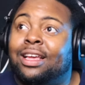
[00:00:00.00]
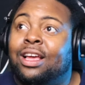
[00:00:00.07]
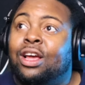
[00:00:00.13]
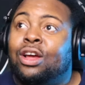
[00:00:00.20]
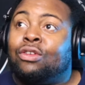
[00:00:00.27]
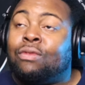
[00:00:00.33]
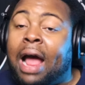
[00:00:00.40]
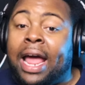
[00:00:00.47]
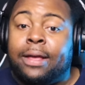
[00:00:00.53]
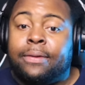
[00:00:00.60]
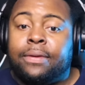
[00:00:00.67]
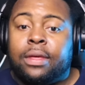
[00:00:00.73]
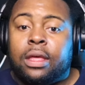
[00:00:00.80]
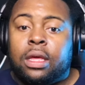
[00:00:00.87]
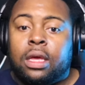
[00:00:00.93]
Right?
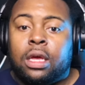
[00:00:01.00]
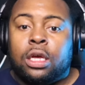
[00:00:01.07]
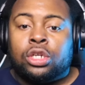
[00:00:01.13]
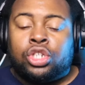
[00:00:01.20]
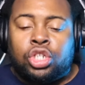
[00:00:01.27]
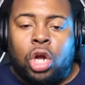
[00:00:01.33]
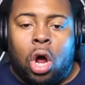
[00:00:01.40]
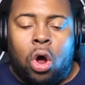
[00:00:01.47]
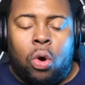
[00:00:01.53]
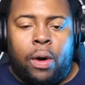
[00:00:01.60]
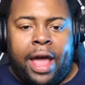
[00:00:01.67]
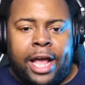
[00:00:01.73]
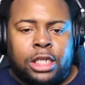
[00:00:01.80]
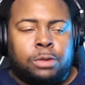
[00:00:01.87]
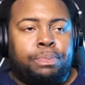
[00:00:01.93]
So
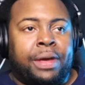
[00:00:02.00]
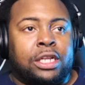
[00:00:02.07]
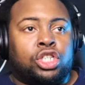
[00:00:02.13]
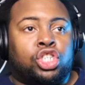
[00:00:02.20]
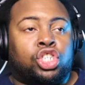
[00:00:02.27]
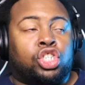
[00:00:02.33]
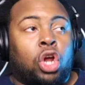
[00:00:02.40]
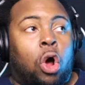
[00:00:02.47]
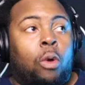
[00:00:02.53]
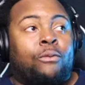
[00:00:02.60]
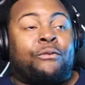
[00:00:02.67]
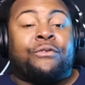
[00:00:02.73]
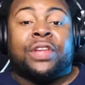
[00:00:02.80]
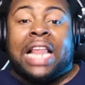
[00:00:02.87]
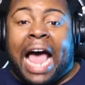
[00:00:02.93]
it's been so
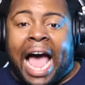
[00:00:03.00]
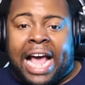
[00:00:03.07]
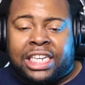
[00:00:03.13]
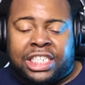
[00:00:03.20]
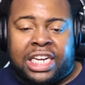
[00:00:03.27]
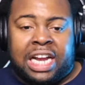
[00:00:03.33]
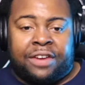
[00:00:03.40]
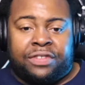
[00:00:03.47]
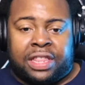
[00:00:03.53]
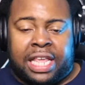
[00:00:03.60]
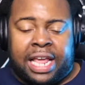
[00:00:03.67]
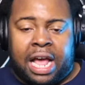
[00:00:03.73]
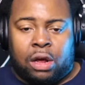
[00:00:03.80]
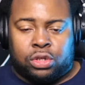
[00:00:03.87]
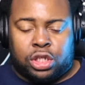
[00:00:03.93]
flashy and everything
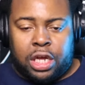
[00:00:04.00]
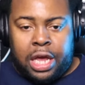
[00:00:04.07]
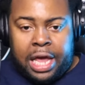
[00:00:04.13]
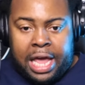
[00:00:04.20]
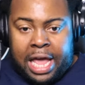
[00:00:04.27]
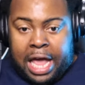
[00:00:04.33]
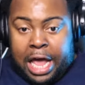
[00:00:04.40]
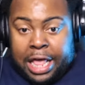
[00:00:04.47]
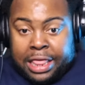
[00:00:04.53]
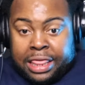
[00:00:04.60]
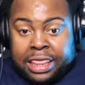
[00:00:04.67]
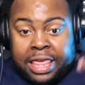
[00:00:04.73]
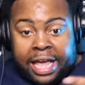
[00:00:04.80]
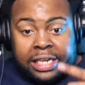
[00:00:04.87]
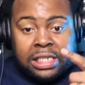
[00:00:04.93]
else.
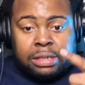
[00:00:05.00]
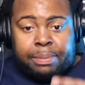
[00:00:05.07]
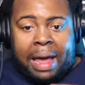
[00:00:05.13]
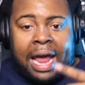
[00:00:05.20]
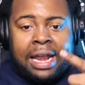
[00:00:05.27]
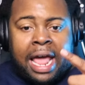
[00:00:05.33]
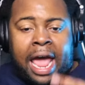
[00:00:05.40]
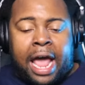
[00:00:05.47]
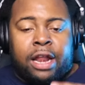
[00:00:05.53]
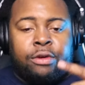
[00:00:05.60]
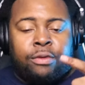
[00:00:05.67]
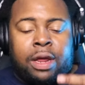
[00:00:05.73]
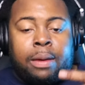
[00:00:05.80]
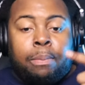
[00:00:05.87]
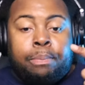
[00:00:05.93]
This man,
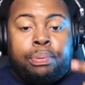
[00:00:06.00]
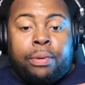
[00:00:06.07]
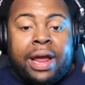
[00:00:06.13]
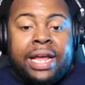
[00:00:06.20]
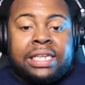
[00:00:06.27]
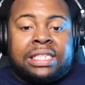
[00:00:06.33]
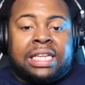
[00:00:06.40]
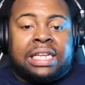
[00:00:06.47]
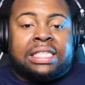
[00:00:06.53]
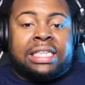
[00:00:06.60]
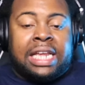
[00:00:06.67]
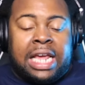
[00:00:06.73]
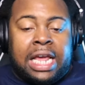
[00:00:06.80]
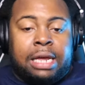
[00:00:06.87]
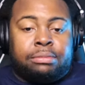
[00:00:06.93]
Henry, brings the
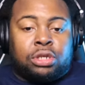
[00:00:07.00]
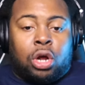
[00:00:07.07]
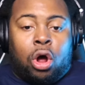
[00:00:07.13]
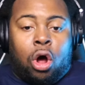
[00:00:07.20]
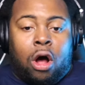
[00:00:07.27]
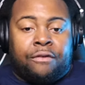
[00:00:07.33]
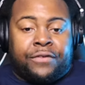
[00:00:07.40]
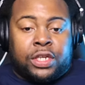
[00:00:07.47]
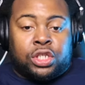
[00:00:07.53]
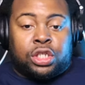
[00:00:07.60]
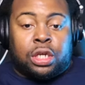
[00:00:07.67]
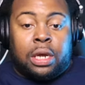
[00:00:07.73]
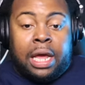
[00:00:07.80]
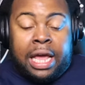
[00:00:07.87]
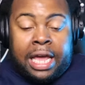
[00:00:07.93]
team's offense.
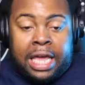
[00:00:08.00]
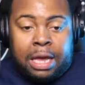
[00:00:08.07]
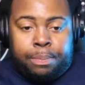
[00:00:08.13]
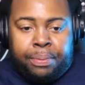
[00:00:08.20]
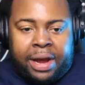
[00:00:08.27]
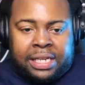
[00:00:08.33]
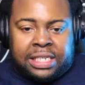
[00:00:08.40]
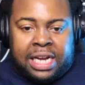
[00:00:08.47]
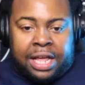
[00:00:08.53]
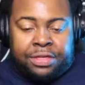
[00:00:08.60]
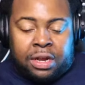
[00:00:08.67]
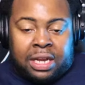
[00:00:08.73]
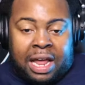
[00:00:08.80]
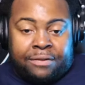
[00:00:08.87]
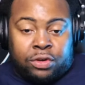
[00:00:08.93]
He brings another
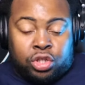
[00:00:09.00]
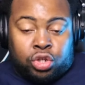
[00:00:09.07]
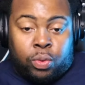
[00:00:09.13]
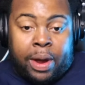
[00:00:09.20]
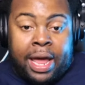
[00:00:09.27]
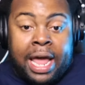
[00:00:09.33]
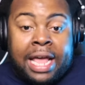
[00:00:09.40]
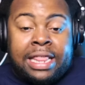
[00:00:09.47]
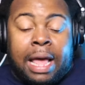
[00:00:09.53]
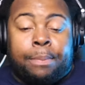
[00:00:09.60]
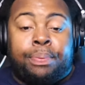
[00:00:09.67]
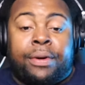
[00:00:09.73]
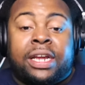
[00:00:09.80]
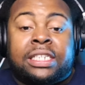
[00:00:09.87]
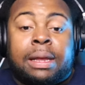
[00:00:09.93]
level to it that
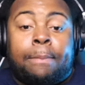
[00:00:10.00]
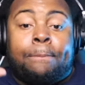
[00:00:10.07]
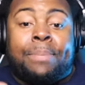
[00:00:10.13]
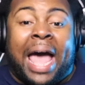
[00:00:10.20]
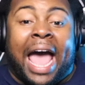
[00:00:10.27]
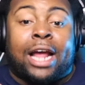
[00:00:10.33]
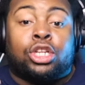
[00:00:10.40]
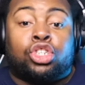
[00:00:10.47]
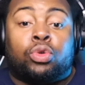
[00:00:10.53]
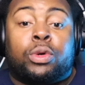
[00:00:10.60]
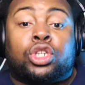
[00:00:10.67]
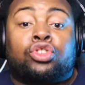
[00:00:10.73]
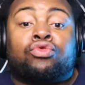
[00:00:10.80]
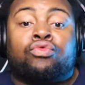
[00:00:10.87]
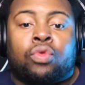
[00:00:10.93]
brings it back to
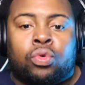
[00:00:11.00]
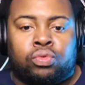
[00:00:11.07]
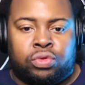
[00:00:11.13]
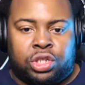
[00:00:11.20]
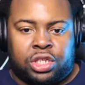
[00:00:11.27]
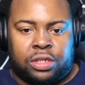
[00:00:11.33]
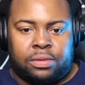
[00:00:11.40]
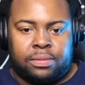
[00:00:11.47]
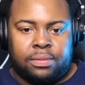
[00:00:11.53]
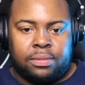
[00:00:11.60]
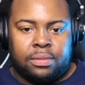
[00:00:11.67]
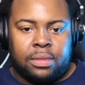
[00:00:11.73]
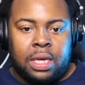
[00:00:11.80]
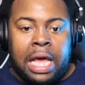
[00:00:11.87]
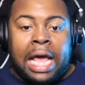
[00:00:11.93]
its roots.
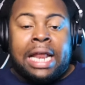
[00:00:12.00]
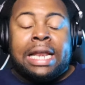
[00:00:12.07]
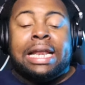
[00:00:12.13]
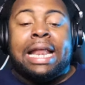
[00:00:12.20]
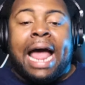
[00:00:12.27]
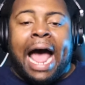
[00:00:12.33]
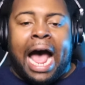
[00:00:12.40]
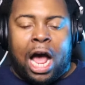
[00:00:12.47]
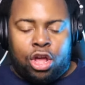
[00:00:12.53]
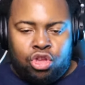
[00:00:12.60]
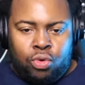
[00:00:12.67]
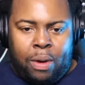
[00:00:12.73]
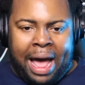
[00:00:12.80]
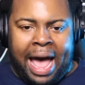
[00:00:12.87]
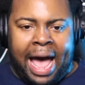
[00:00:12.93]
Now
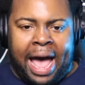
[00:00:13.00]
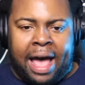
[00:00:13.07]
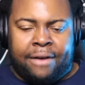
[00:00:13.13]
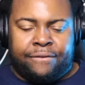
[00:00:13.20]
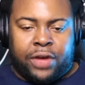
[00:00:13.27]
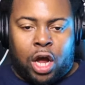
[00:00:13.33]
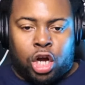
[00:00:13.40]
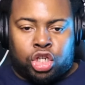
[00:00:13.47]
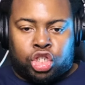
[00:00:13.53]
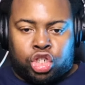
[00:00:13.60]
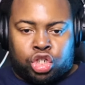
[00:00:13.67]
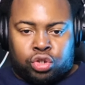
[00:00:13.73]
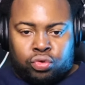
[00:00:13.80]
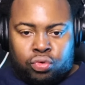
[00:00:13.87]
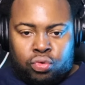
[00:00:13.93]
you have a
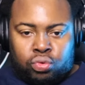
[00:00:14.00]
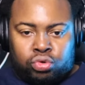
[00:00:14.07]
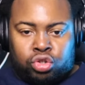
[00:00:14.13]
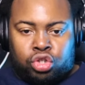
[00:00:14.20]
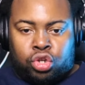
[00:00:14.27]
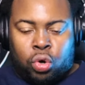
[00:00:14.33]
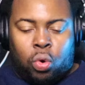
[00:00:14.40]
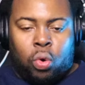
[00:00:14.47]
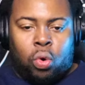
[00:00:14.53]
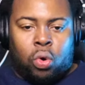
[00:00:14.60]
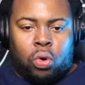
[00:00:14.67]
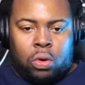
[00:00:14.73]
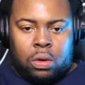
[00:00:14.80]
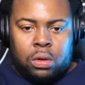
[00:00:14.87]
true dual